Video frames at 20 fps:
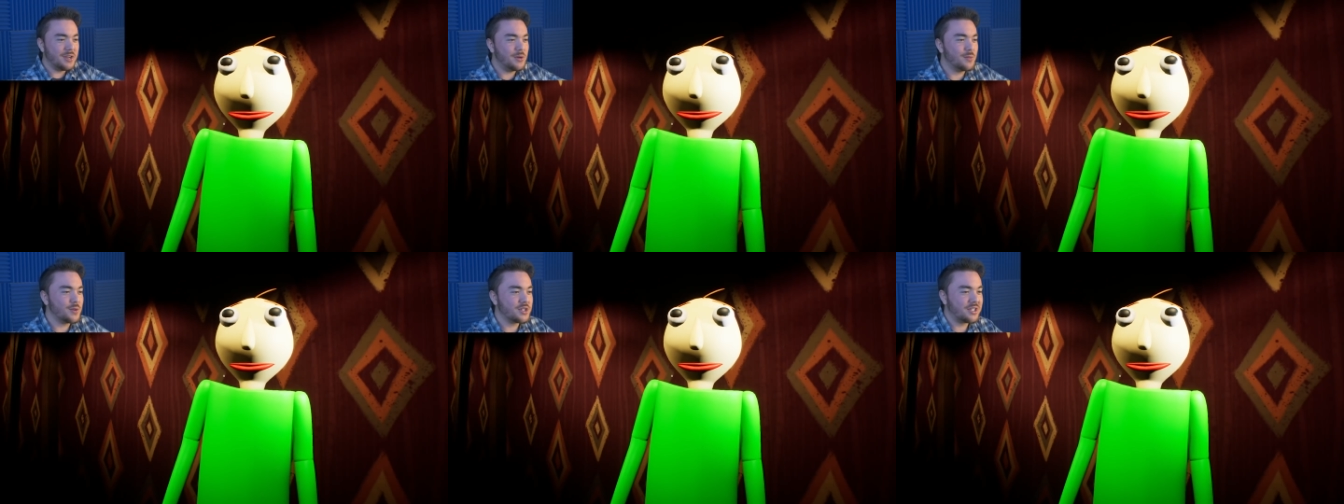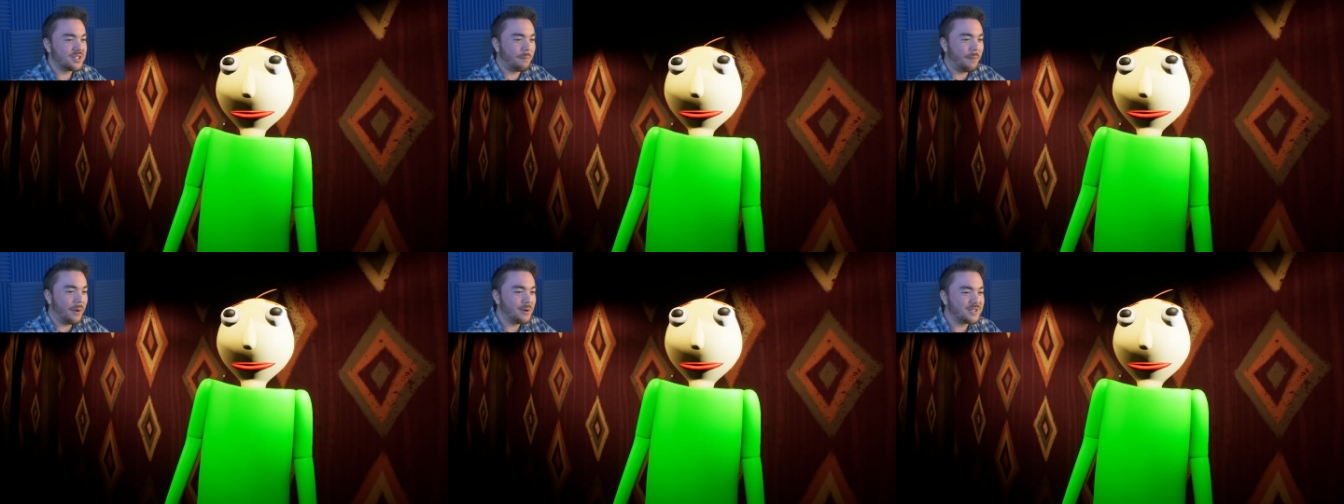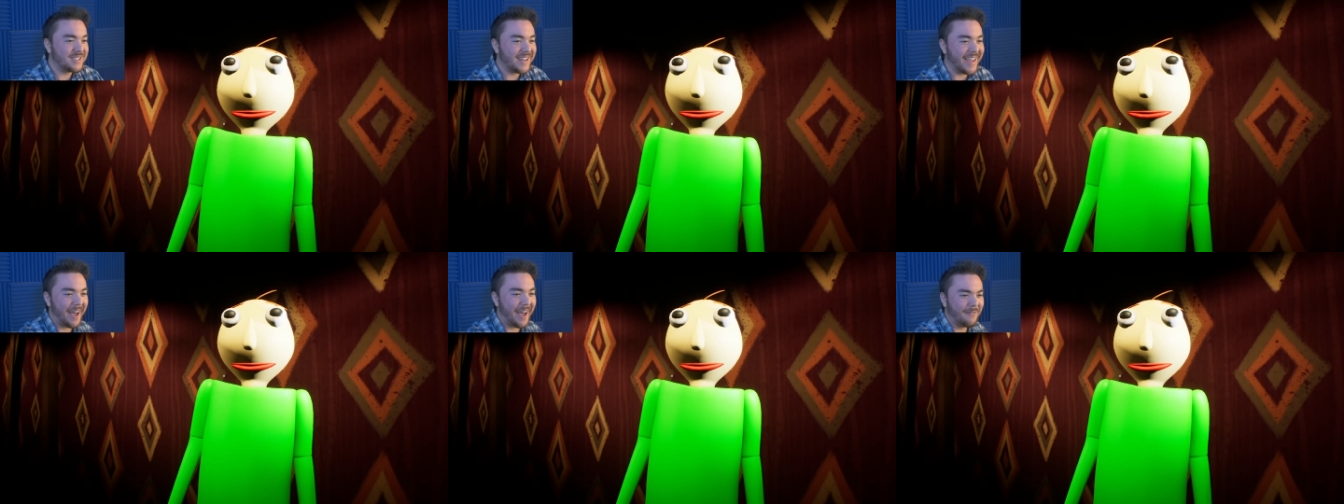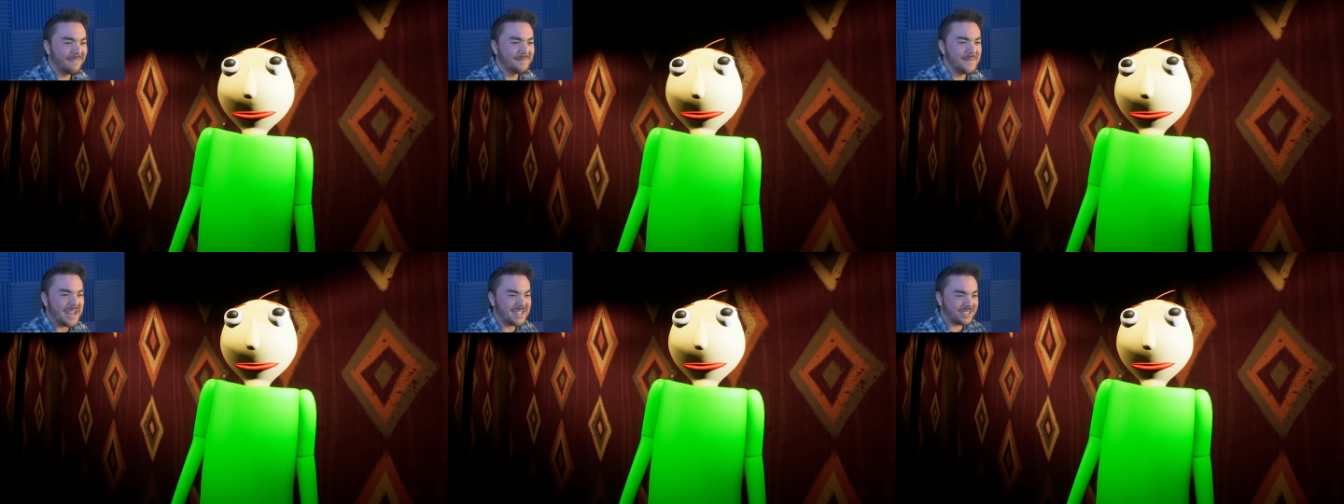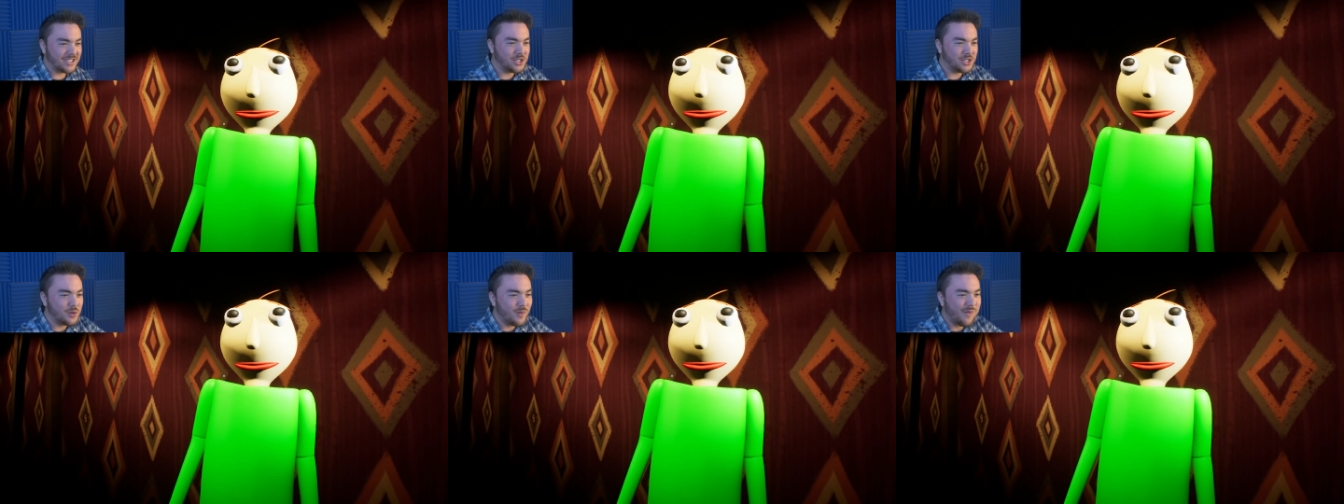You were supposed to help me.
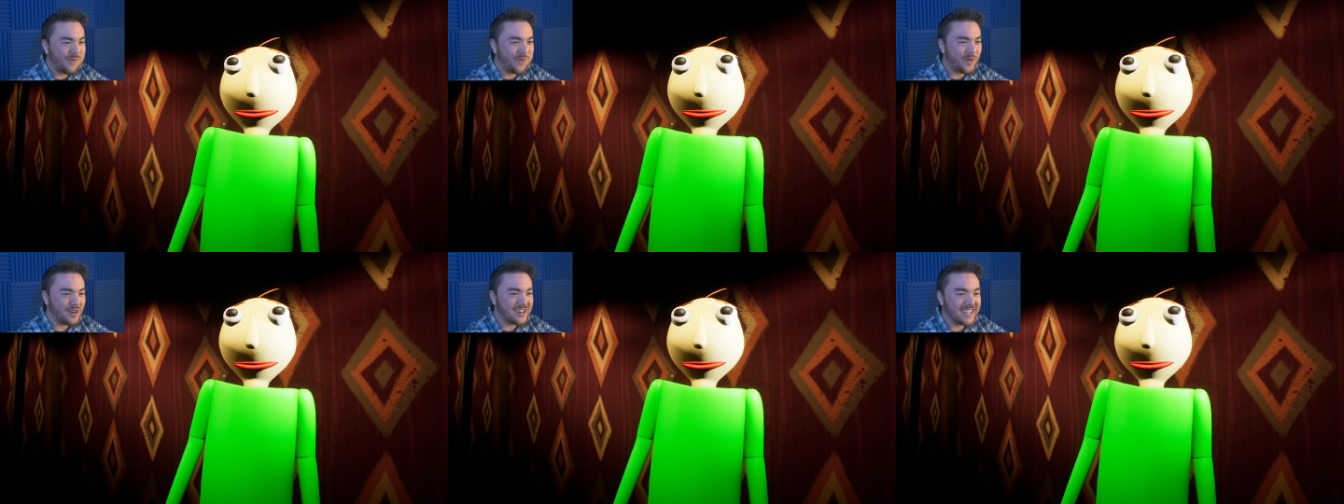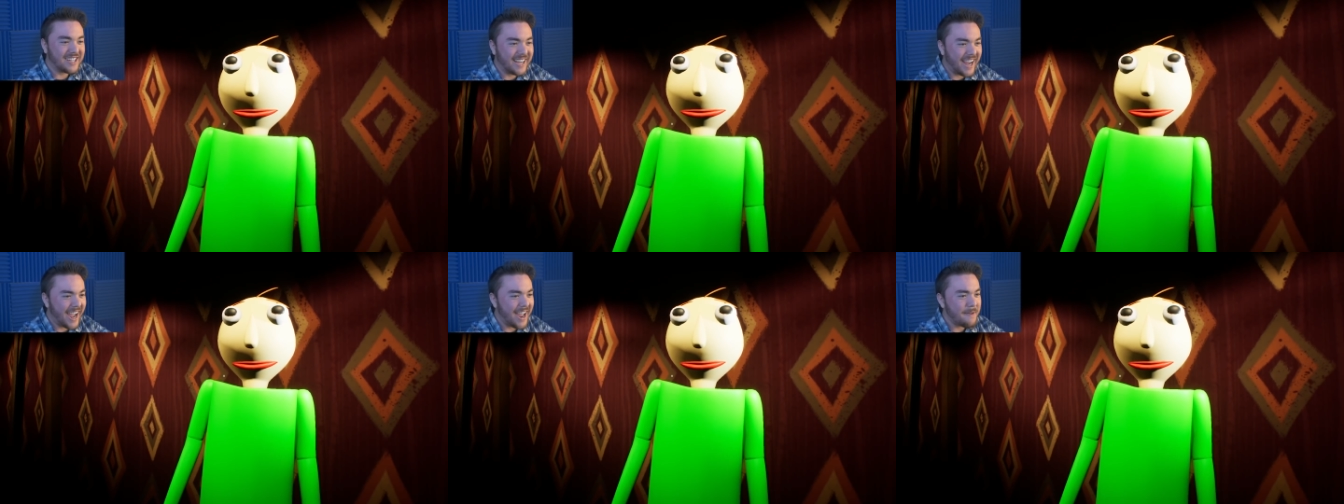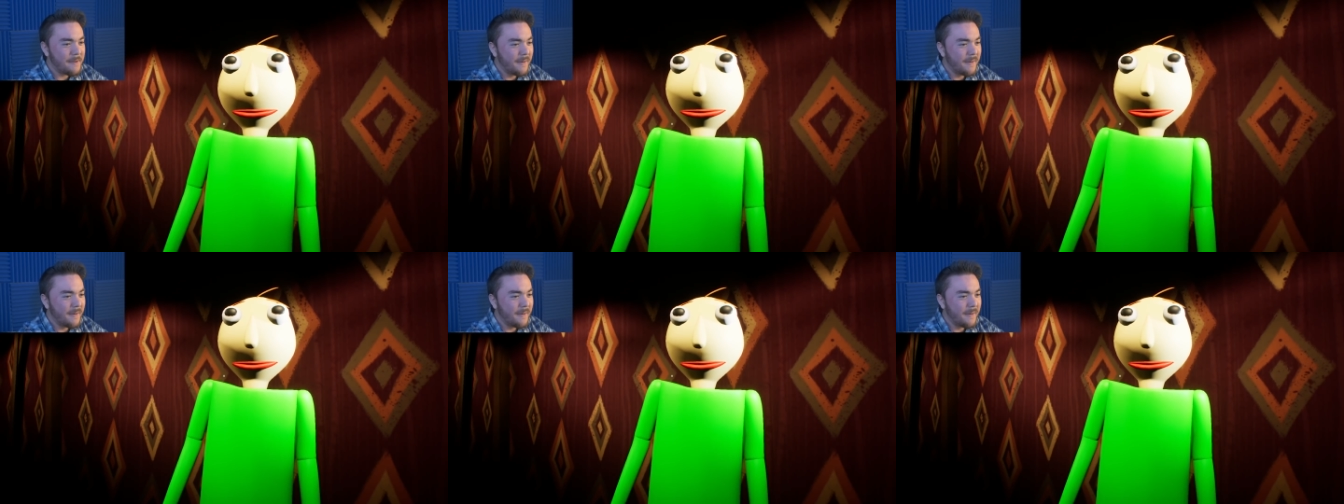Did you forget